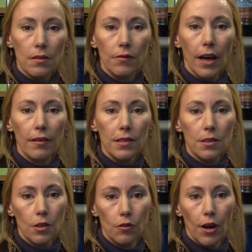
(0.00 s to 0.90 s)
the virus
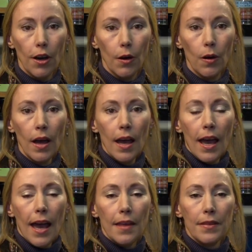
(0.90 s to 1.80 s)
to grow.
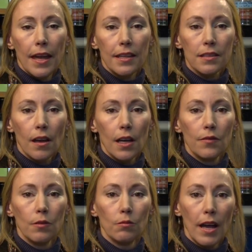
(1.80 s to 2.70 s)
And then it's kind
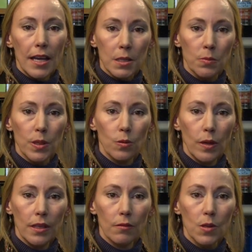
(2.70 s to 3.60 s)
of a race
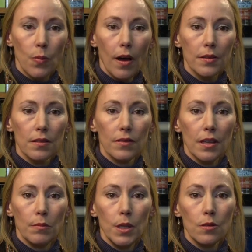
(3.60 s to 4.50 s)
between the response of the
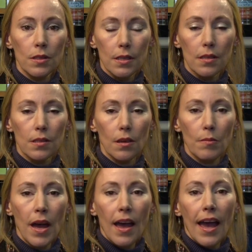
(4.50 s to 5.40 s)
immune
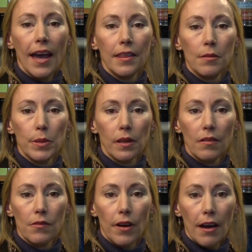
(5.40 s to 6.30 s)
system and the ability
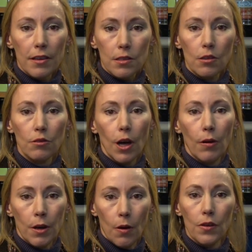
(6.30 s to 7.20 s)
of the virus to grow
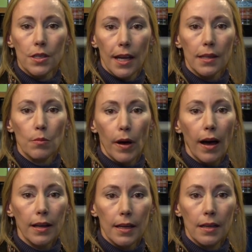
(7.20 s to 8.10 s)
and overtake the
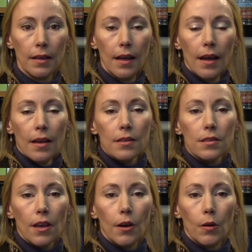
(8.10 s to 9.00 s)
body.
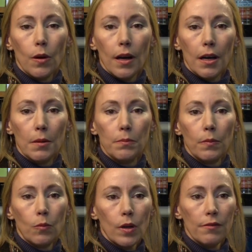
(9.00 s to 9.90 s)
So
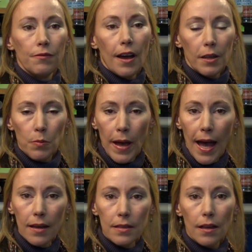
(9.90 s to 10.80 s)
um, we've filed a
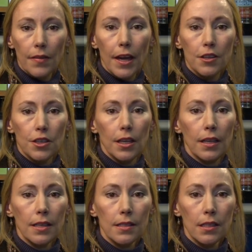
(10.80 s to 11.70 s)
patent on that
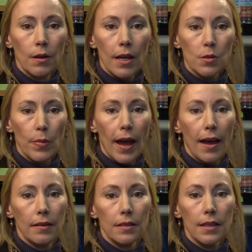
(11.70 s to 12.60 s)
gene. E C U has a
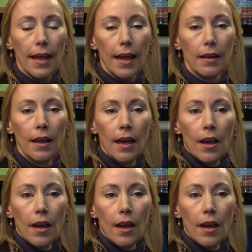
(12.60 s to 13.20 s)
patent, and